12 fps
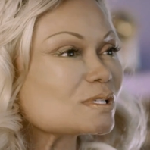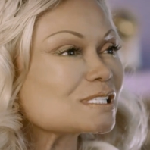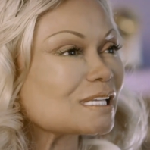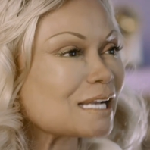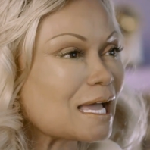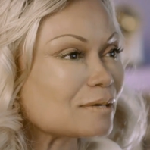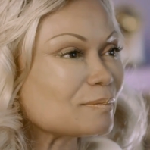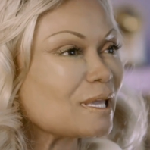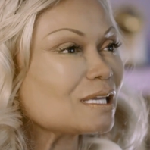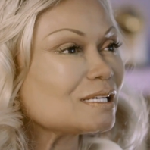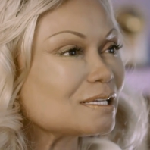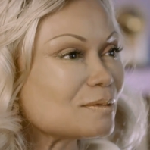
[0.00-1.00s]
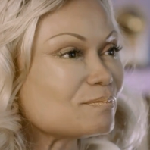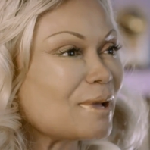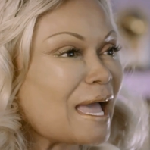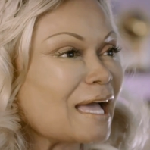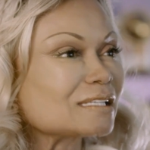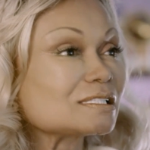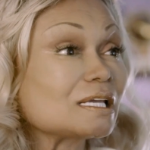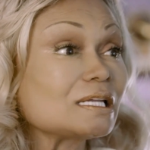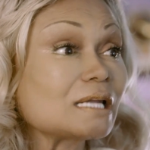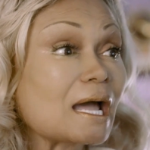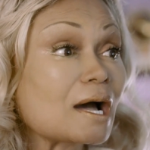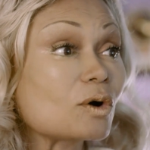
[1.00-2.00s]
was that I'd make an impact
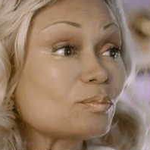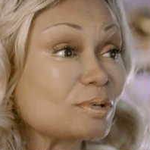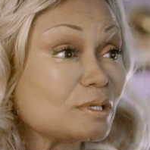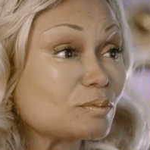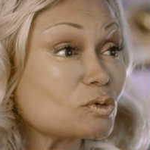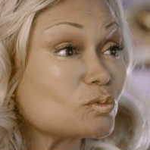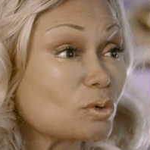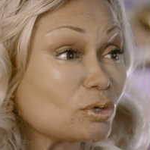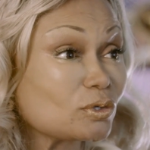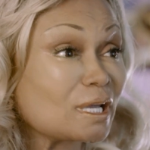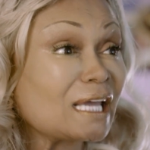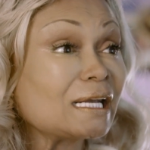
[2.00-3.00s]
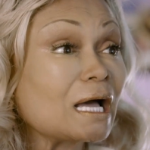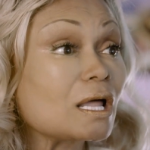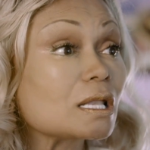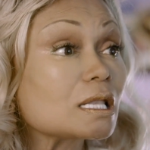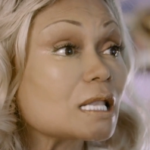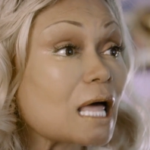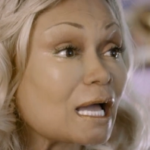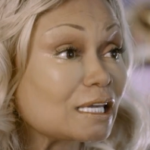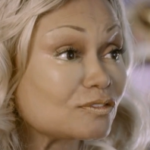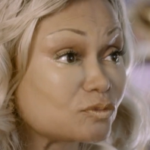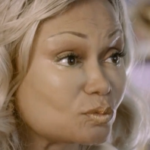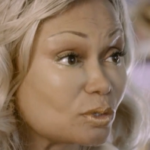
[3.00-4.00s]
in how people work and how
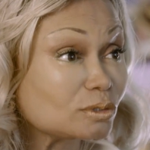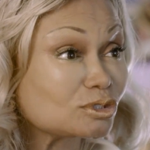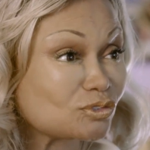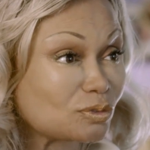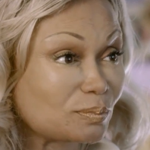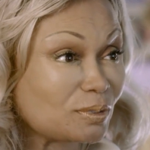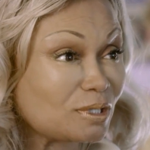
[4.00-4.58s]
life works for